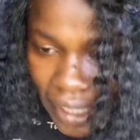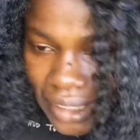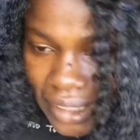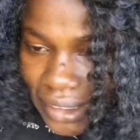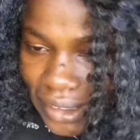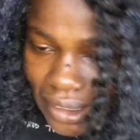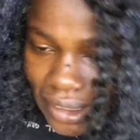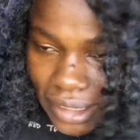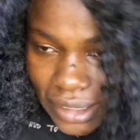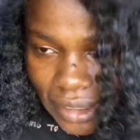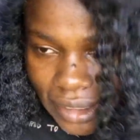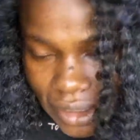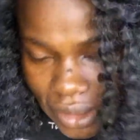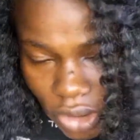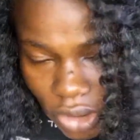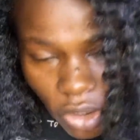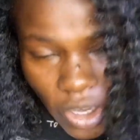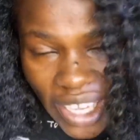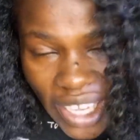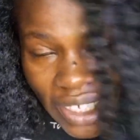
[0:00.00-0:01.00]
excess.
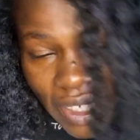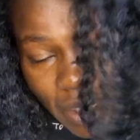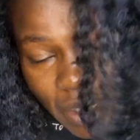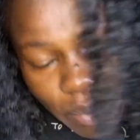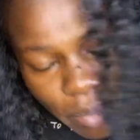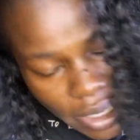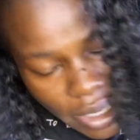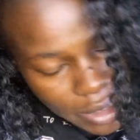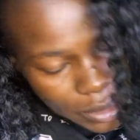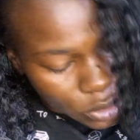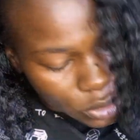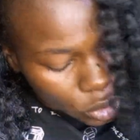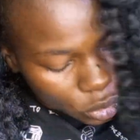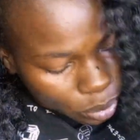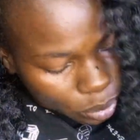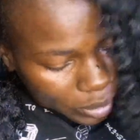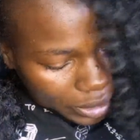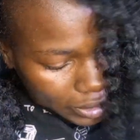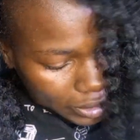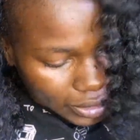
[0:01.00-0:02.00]
So I did buy 2
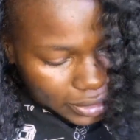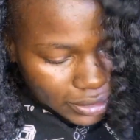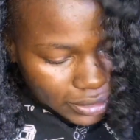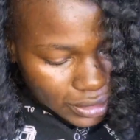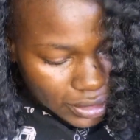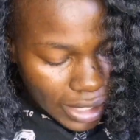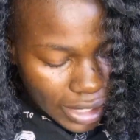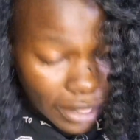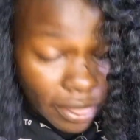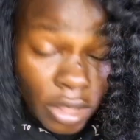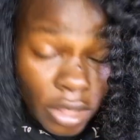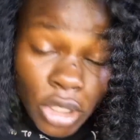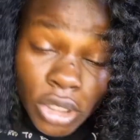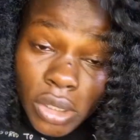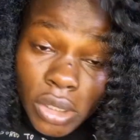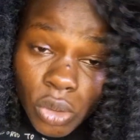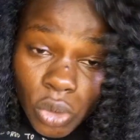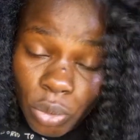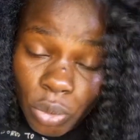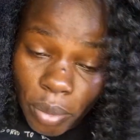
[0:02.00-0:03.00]
packets, and
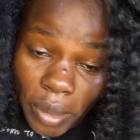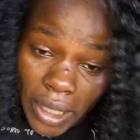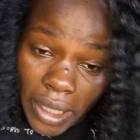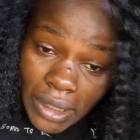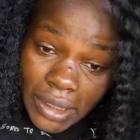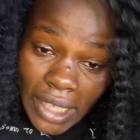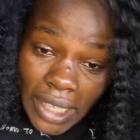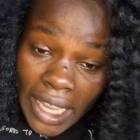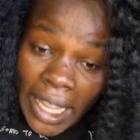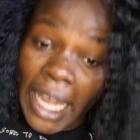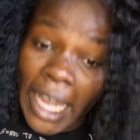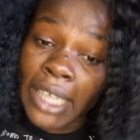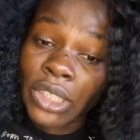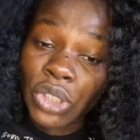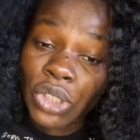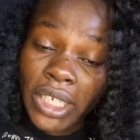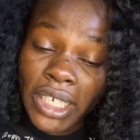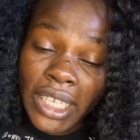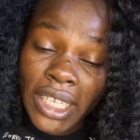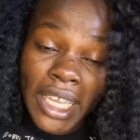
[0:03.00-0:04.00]
those 2 packs I
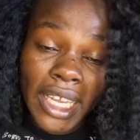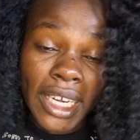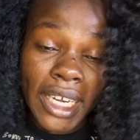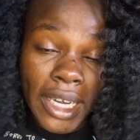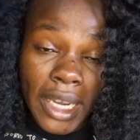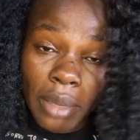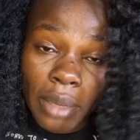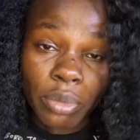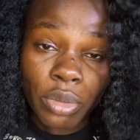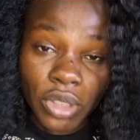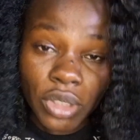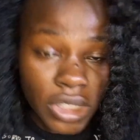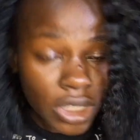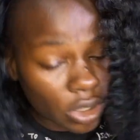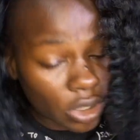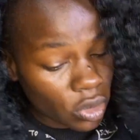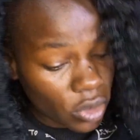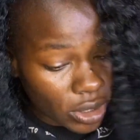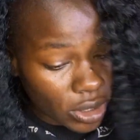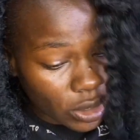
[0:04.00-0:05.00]
actually ended up
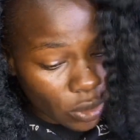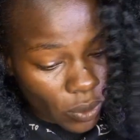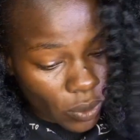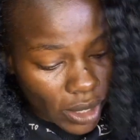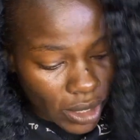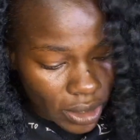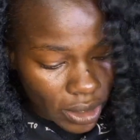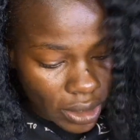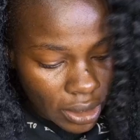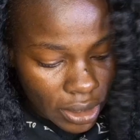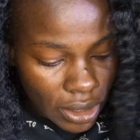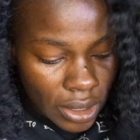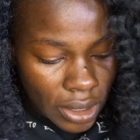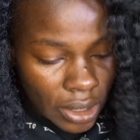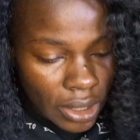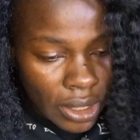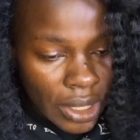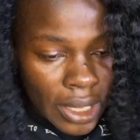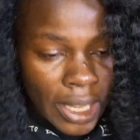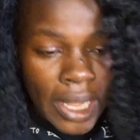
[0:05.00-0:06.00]
using only one.
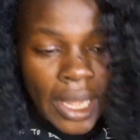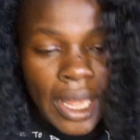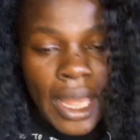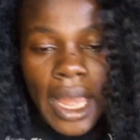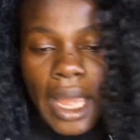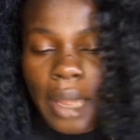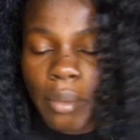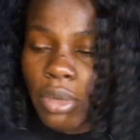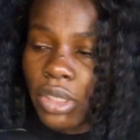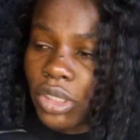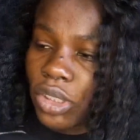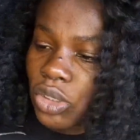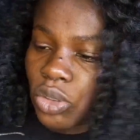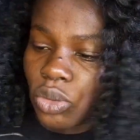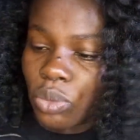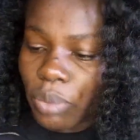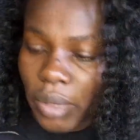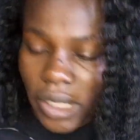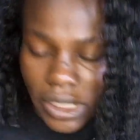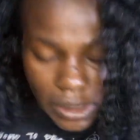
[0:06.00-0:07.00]
I bought
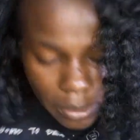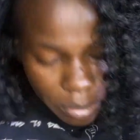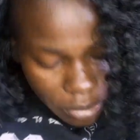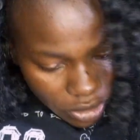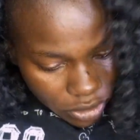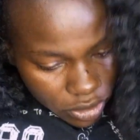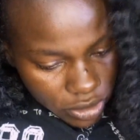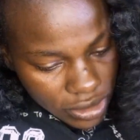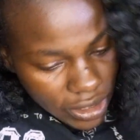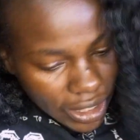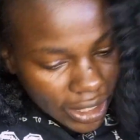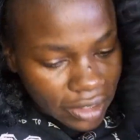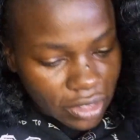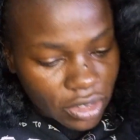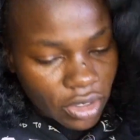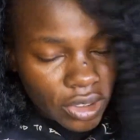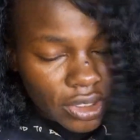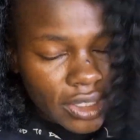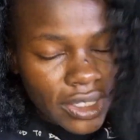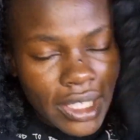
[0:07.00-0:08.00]
2 packs because I
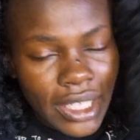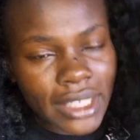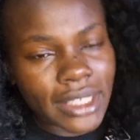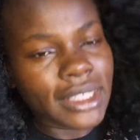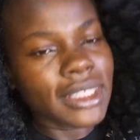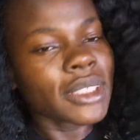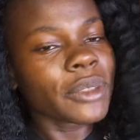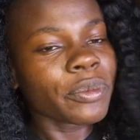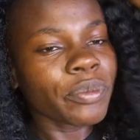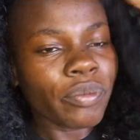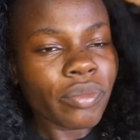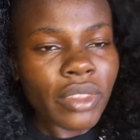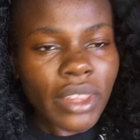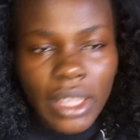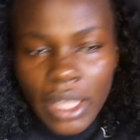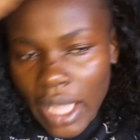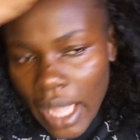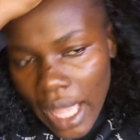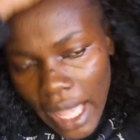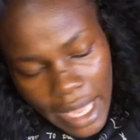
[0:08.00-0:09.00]
thought that
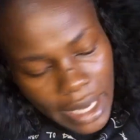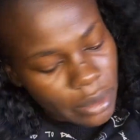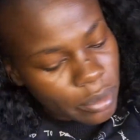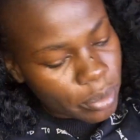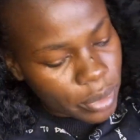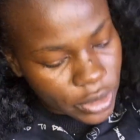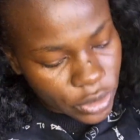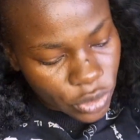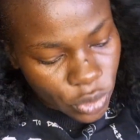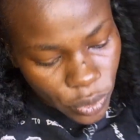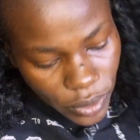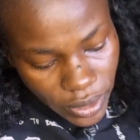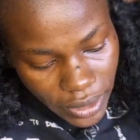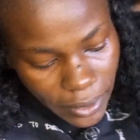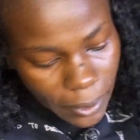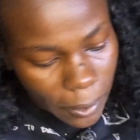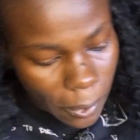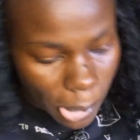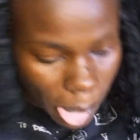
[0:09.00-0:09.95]
I'll be doing,